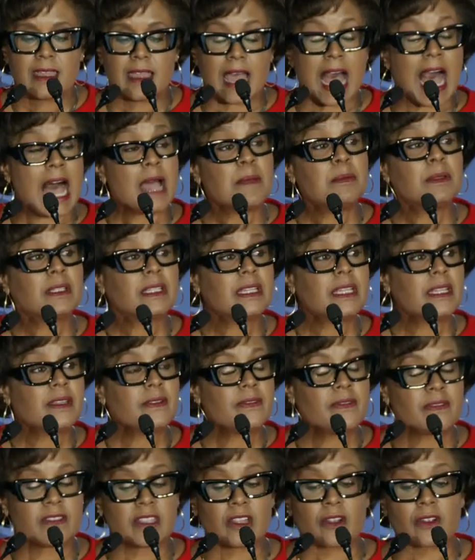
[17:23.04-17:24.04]
I believe
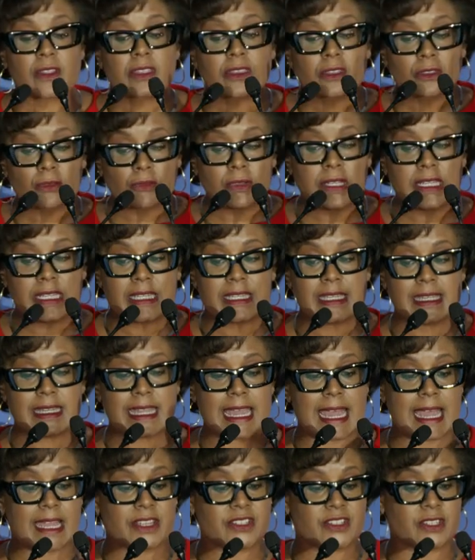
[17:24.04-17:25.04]
there are three key
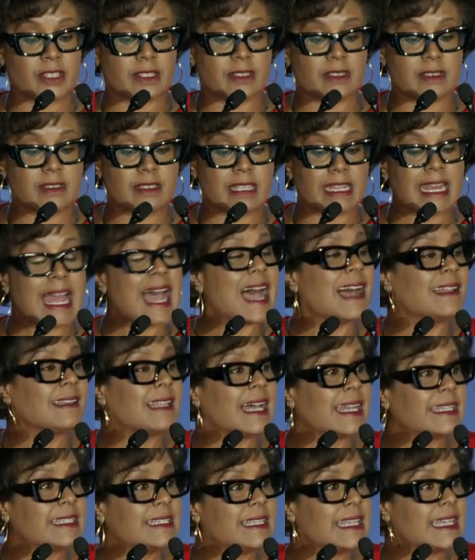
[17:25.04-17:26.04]
actions that
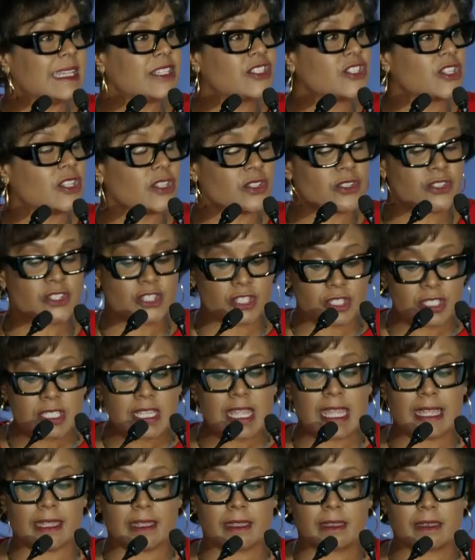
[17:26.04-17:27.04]
allied nations should
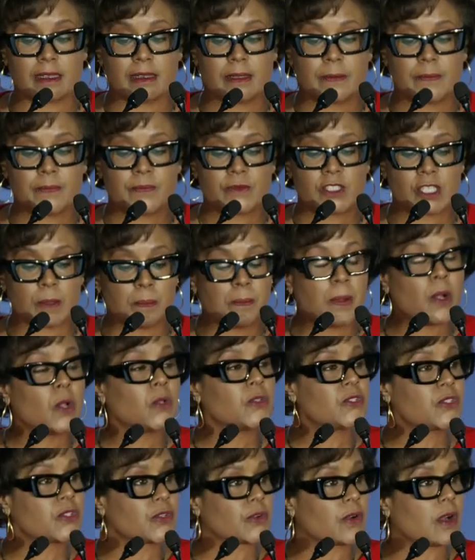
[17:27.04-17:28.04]
take to
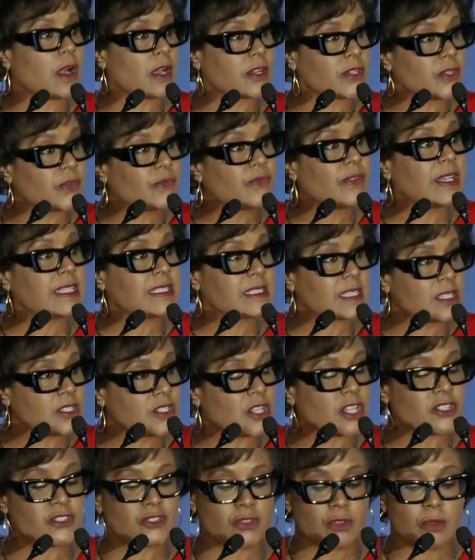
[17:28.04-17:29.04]
bolster our defense
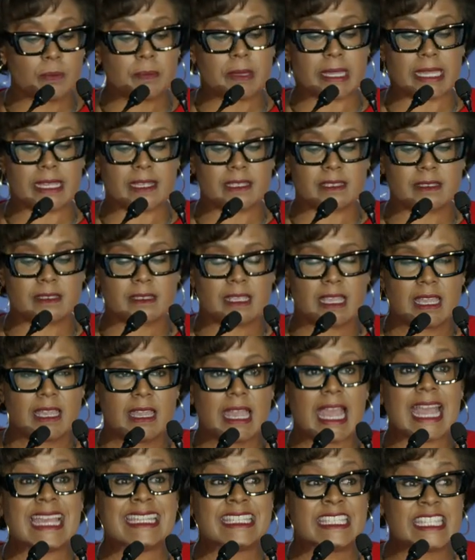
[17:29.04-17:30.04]
industrial base
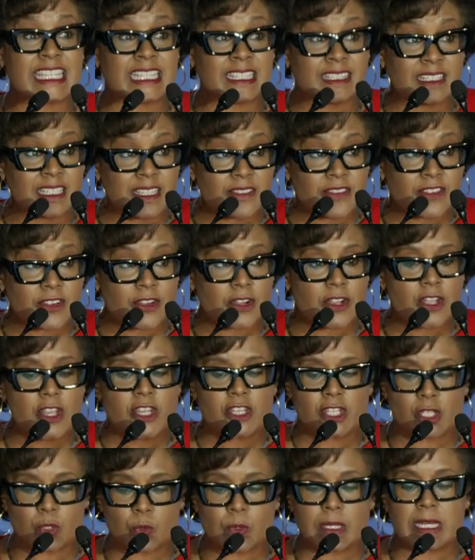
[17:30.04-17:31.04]
and deliver
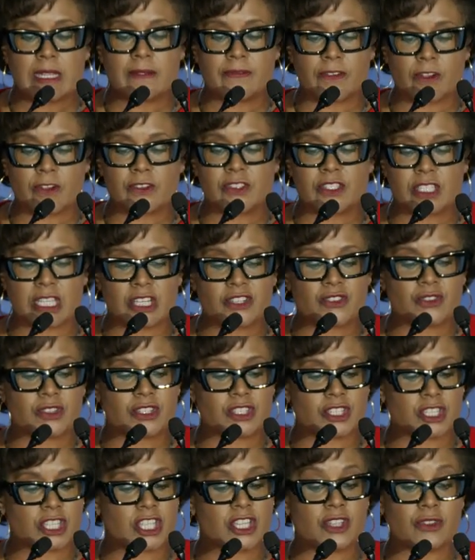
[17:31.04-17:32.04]
21st century
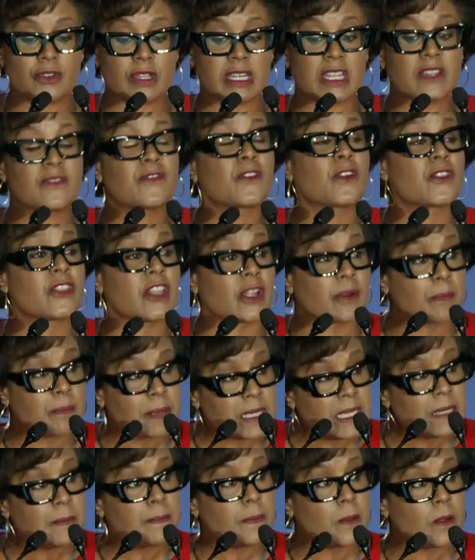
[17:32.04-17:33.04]
security for their
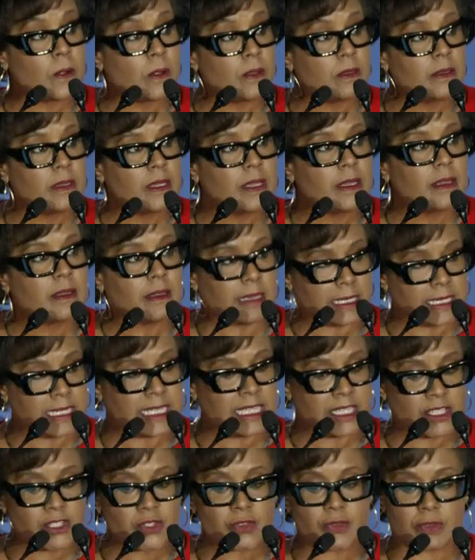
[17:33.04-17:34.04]
people and
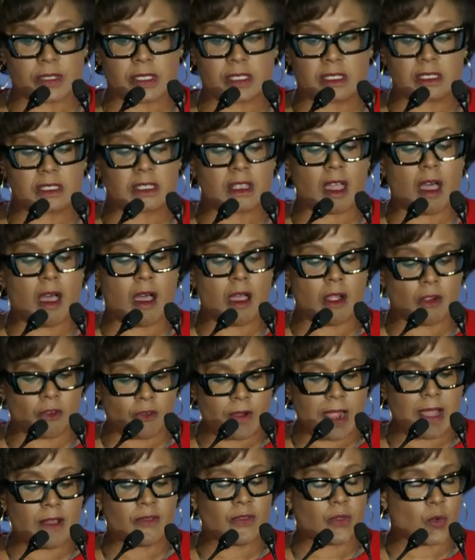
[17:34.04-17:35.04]
interests
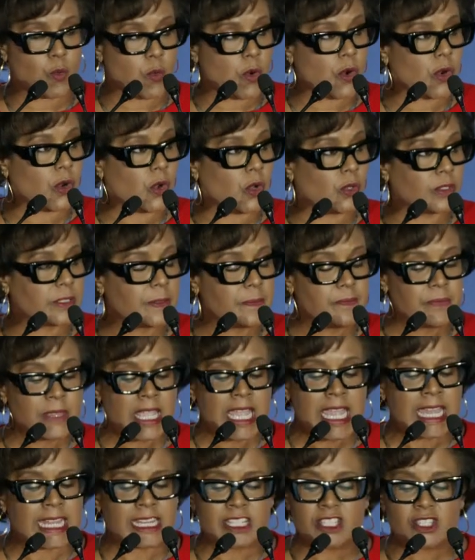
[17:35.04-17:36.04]
around the world.
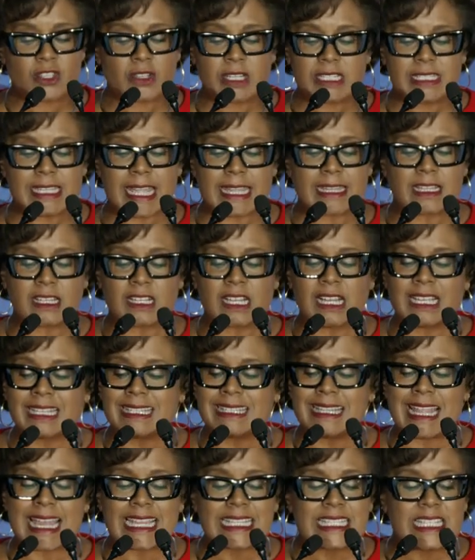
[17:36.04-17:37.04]
And it's going to take a
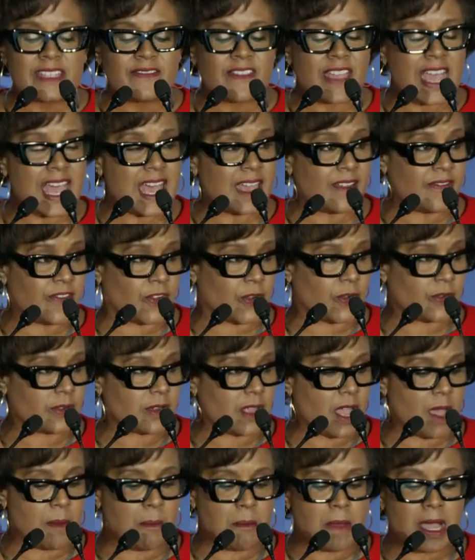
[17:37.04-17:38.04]
collective effort
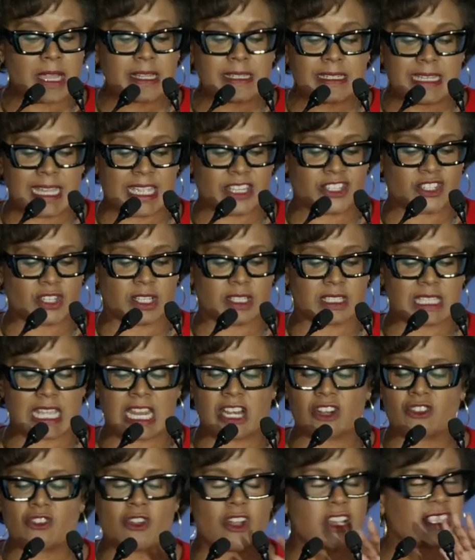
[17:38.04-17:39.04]
among nations and
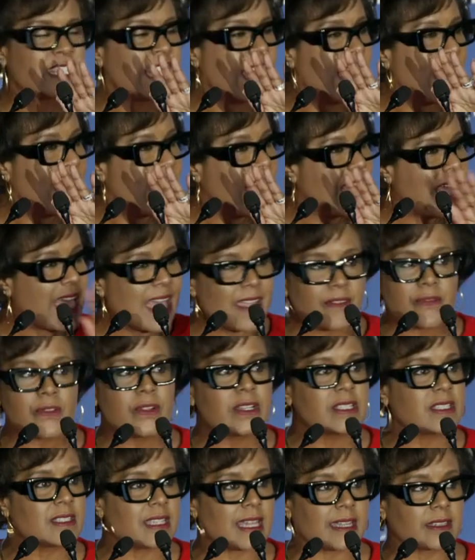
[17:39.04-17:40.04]
across
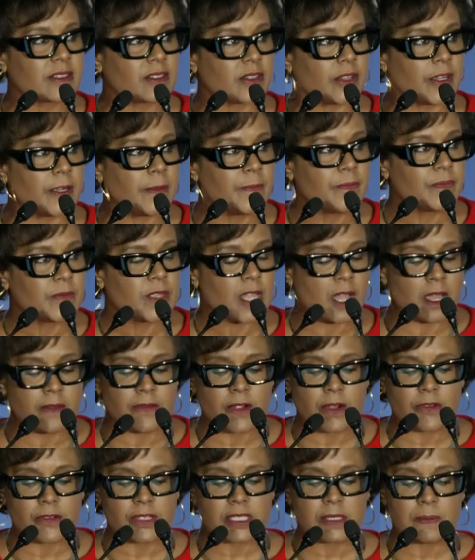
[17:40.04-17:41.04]
every sector of
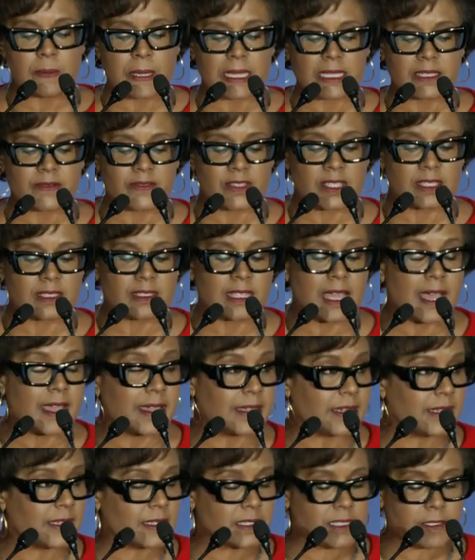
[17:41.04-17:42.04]
our respective
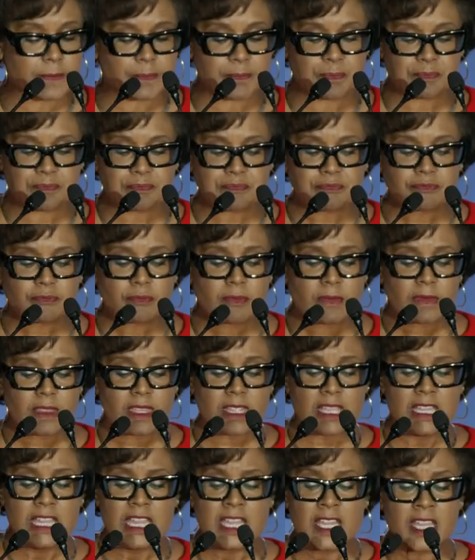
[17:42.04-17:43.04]
societies.
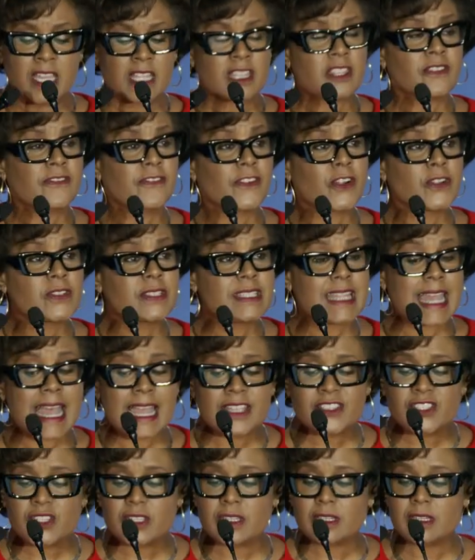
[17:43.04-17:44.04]
The first
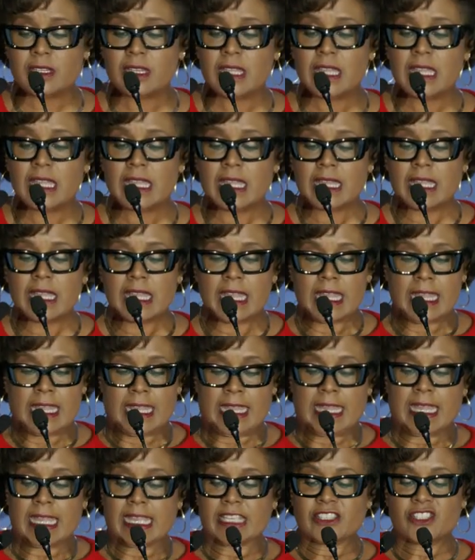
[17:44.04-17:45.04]
action
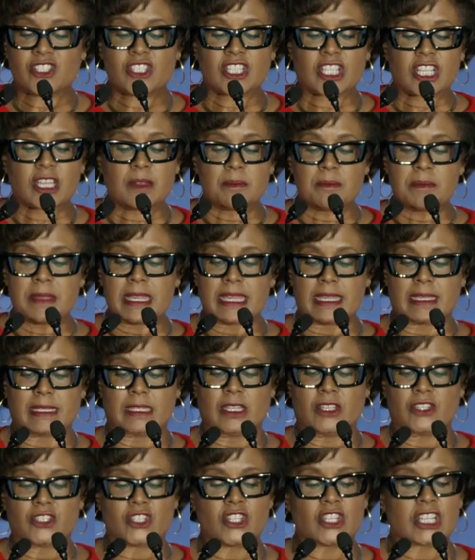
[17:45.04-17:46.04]
is to commit
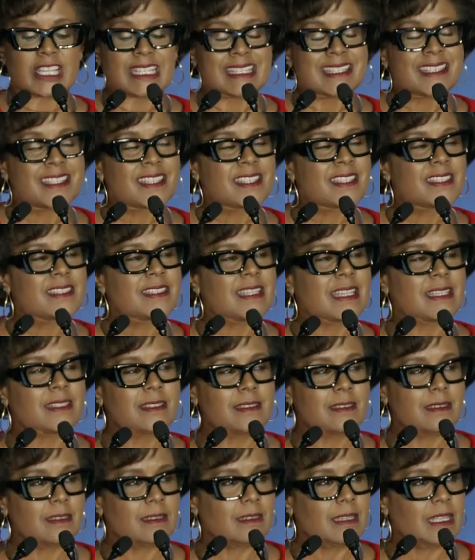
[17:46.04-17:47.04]
to
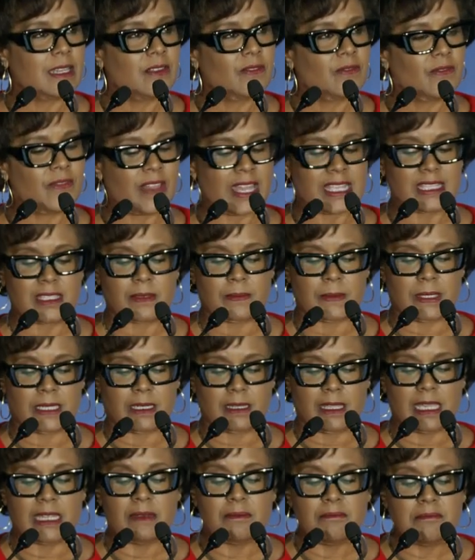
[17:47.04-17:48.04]
consistent investment
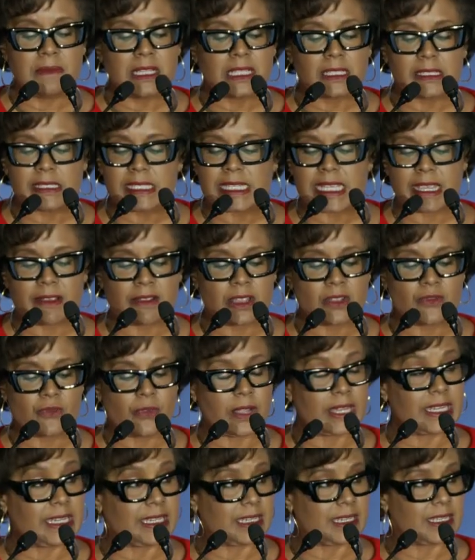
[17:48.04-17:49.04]
in military
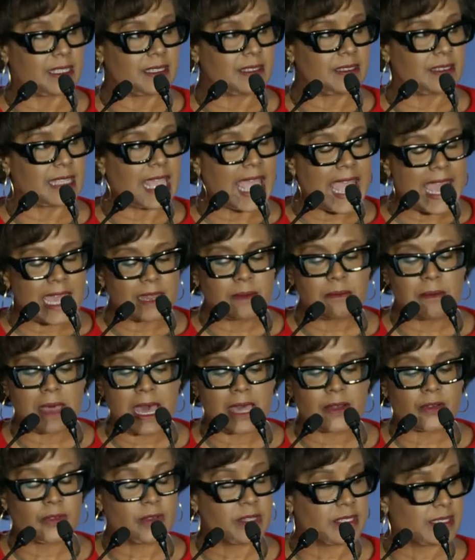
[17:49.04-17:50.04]
readiness and
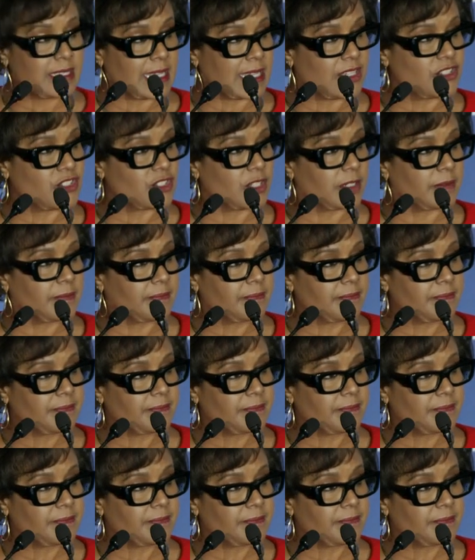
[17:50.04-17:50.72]
modernization.